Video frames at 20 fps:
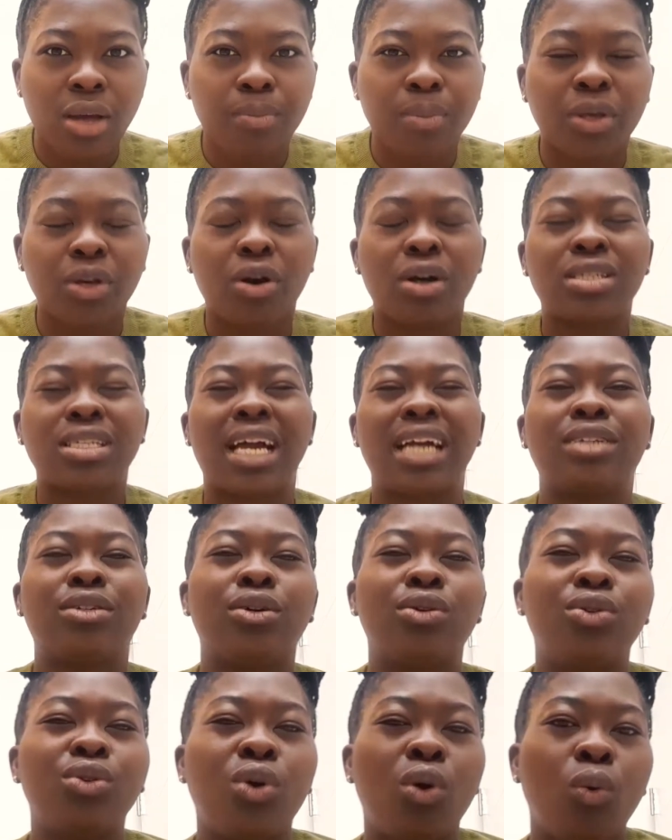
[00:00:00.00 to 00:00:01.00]
because i
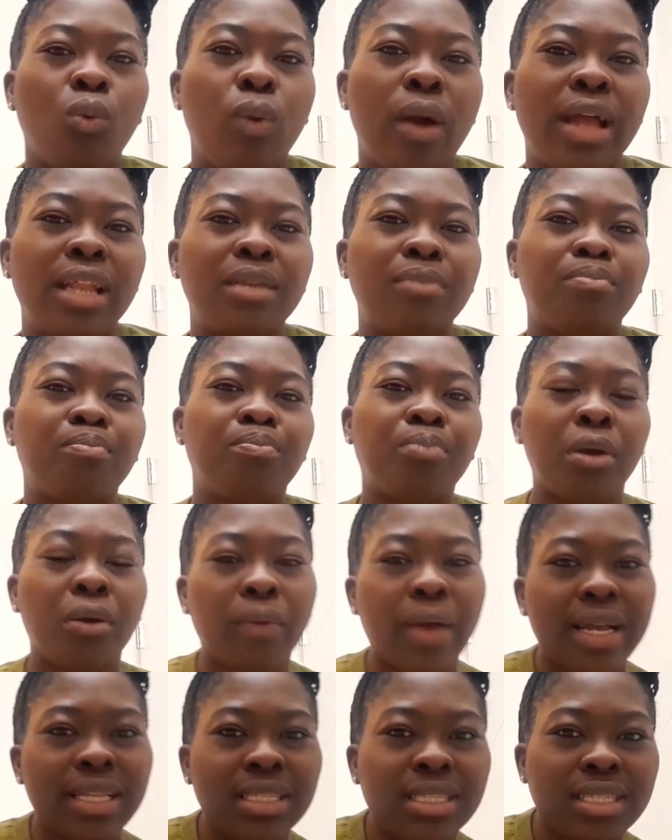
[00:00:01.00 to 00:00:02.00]
don't know when
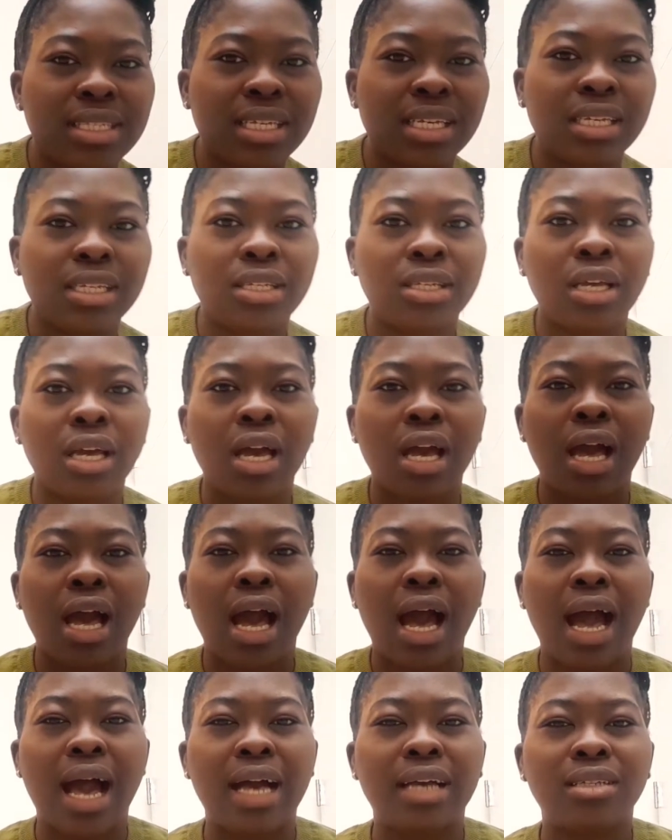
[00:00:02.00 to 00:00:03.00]
parenting
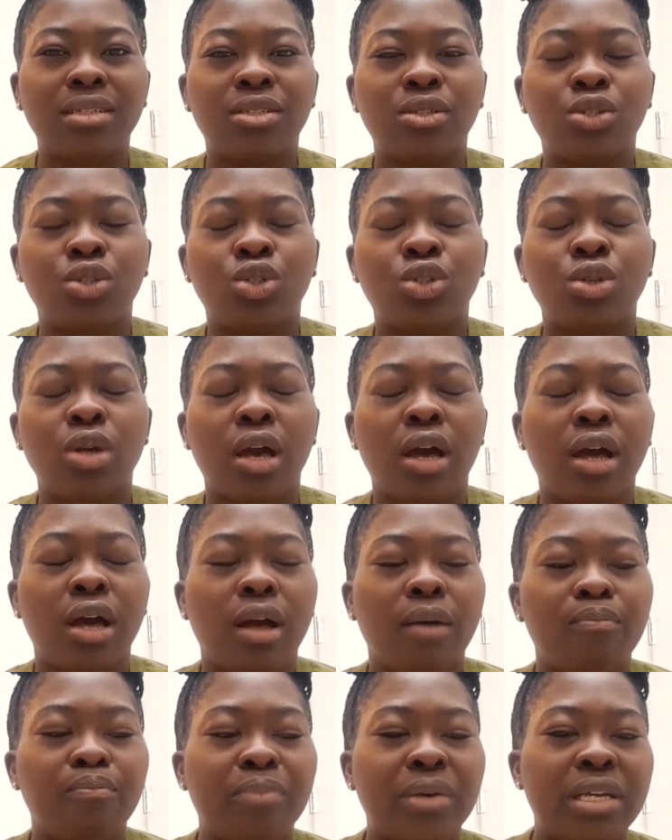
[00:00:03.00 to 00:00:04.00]
has
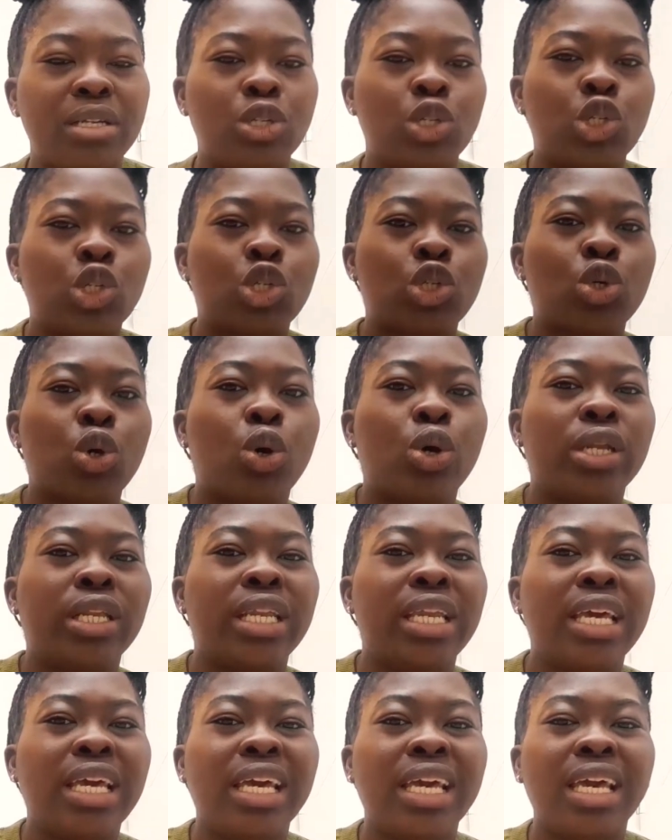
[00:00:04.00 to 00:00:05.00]
um, been
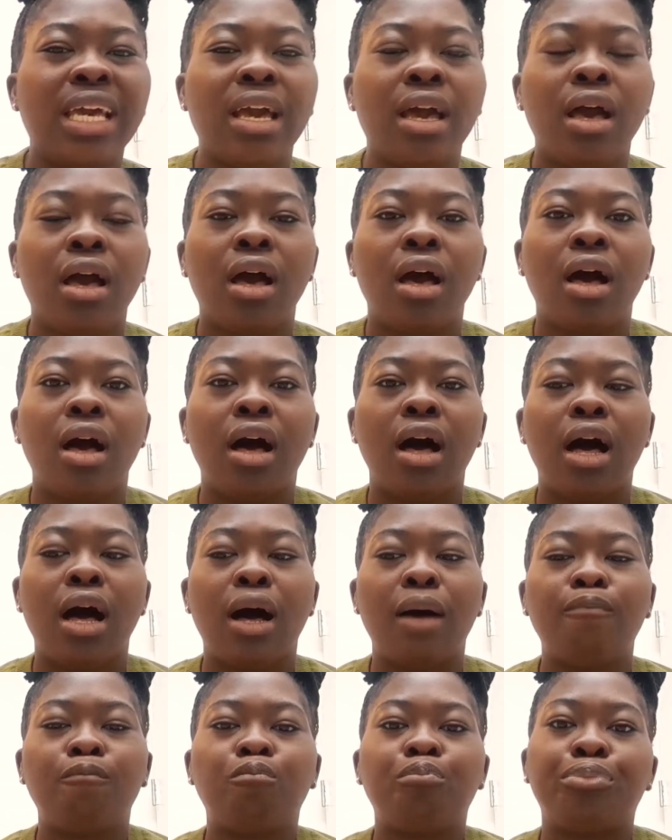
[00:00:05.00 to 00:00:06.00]
solely
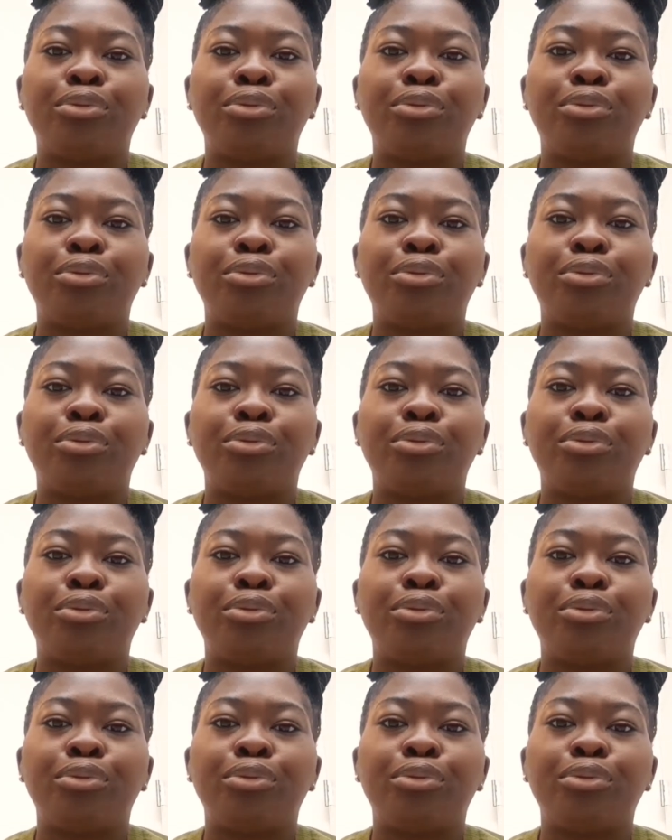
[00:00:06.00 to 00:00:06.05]
um,